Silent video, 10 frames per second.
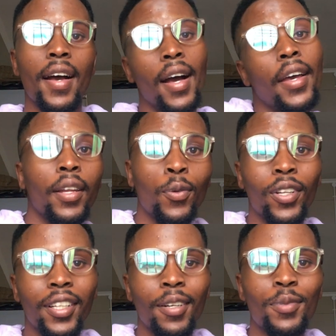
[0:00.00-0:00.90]
Hi and
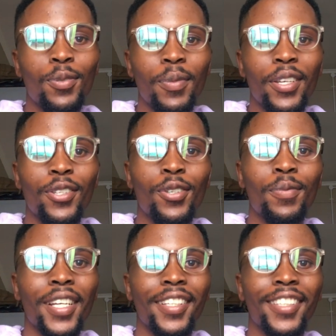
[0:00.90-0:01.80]
welcome to my
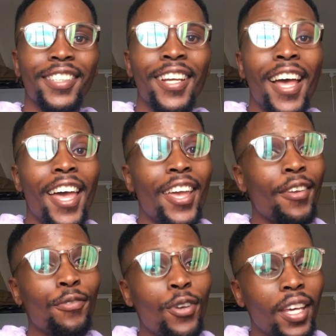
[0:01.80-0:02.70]
YouTube channel.
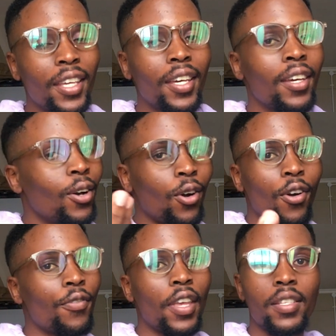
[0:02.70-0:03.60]
If you are here,
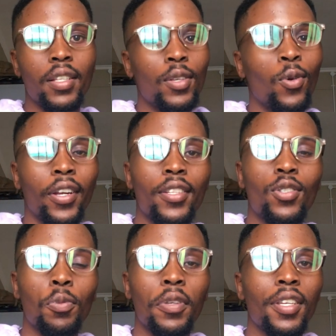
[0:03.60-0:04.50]
obviously you wanted
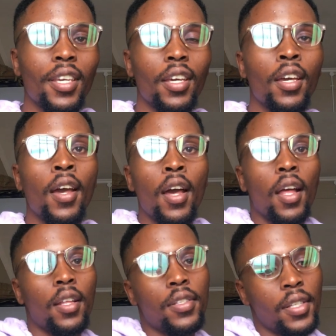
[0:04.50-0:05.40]
to be here,
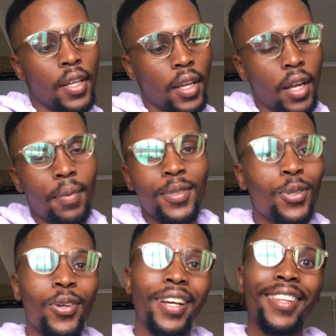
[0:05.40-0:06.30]
and today I'm
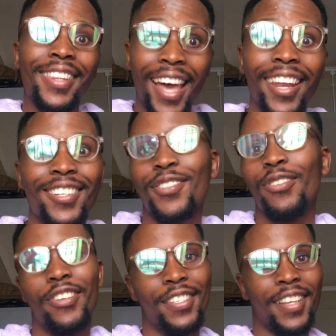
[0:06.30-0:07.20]
doing another
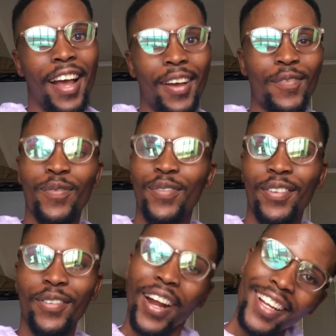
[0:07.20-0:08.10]
story time,
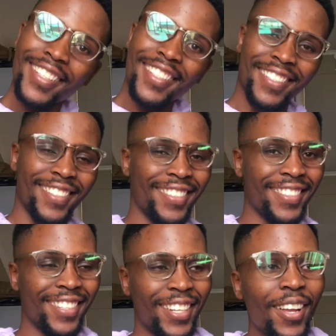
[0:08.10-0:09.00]
right?
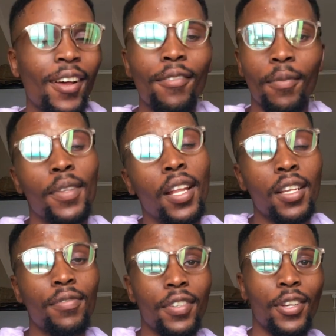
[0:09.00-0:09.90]
From the
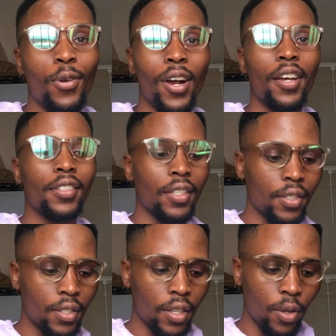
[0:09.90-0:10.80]
last video, I did
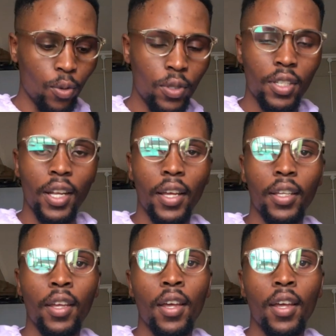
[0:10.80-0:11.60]
say, Guti, like,